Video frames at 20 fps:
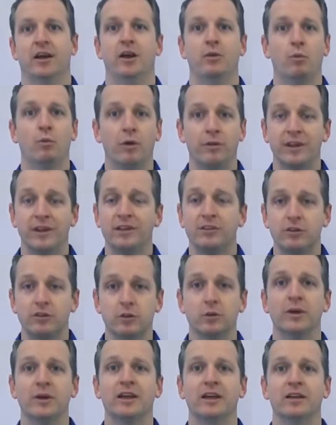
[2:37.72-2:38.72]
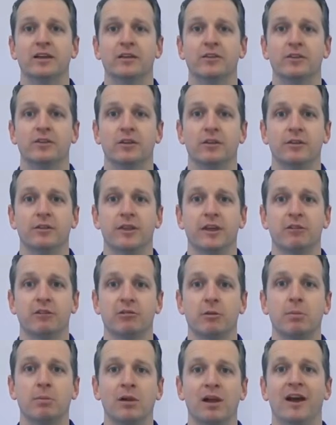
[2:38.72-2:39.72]
And what they're doing is they're
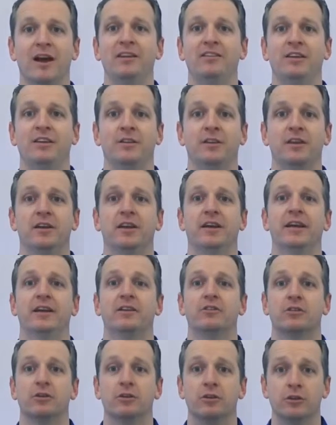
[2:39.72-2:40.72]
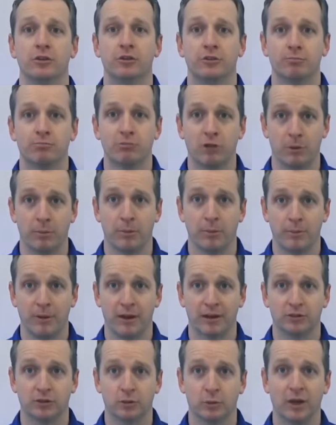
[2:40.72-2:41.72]
replacing the need to use proper
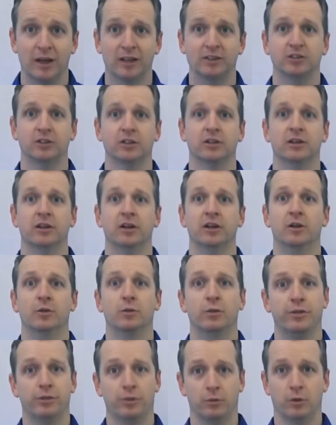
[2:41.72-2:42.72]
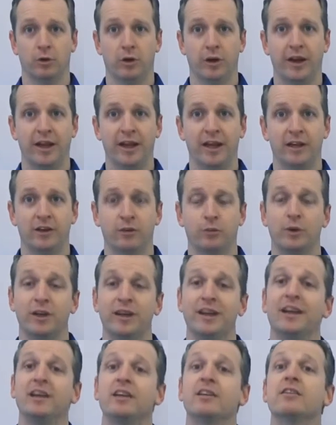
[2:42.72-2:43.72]
punctuation with the word and. We
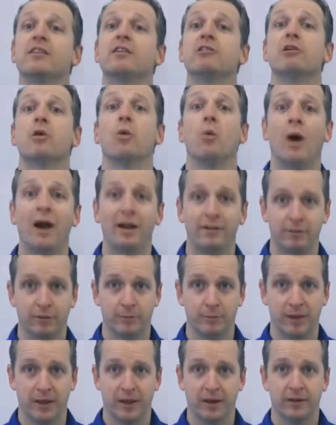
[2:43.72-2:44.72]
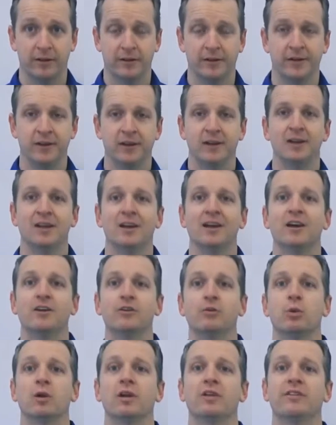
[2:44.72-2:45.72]
need to steer away from that.
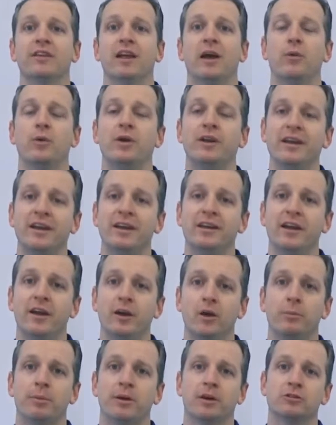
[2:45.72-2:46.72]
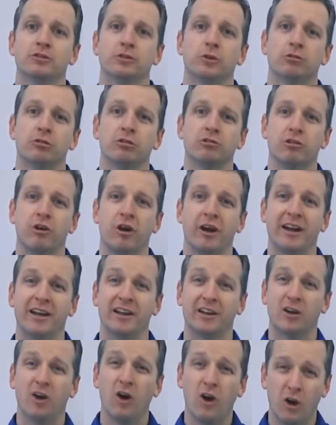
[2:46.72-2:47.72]
As well as that, we need to help our children write
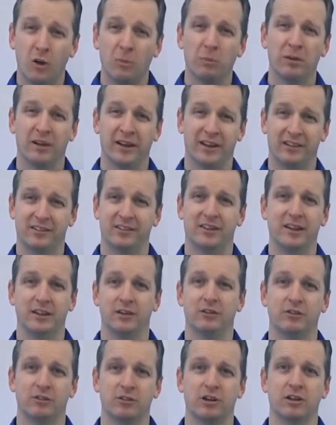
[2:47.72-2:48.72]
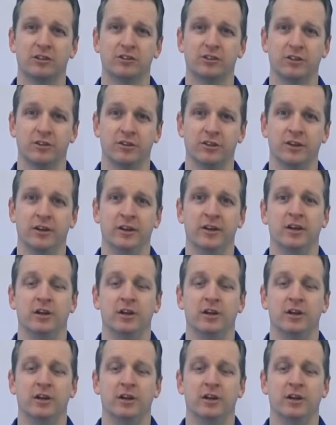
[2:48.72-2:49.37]
in complex sentence structures.